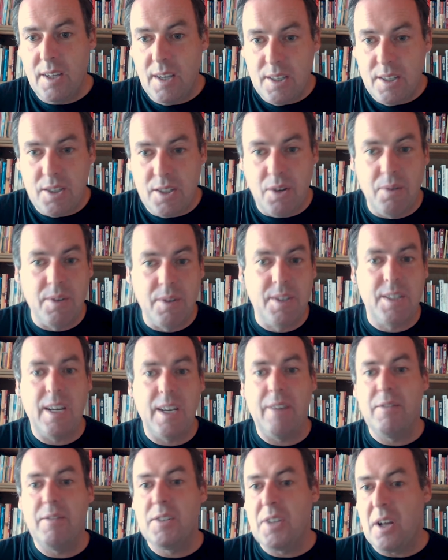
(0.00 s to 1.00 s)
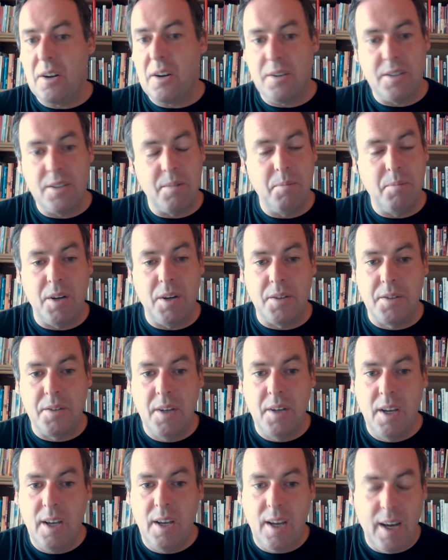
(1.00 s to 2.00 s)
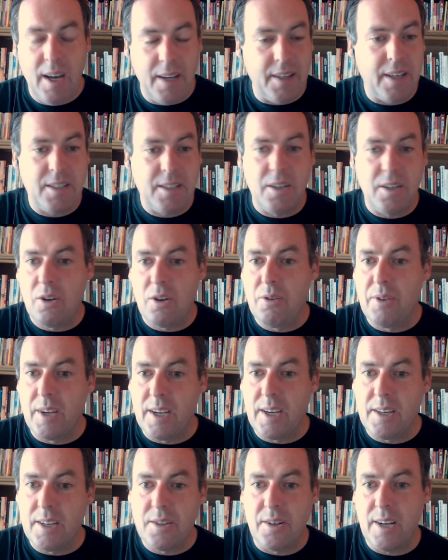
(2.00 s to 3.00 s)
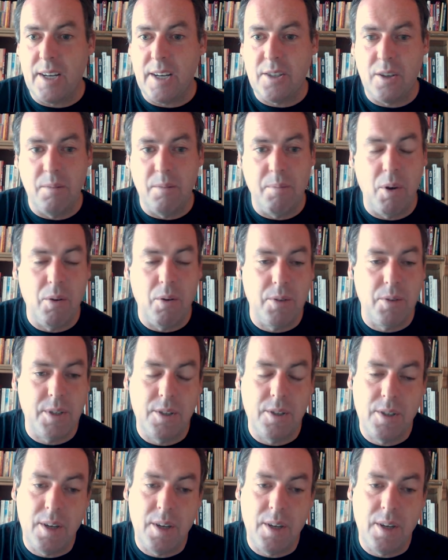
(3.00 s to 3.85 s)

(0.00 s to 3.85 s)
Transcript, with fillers: So it's $7 a month. And that's including international postage.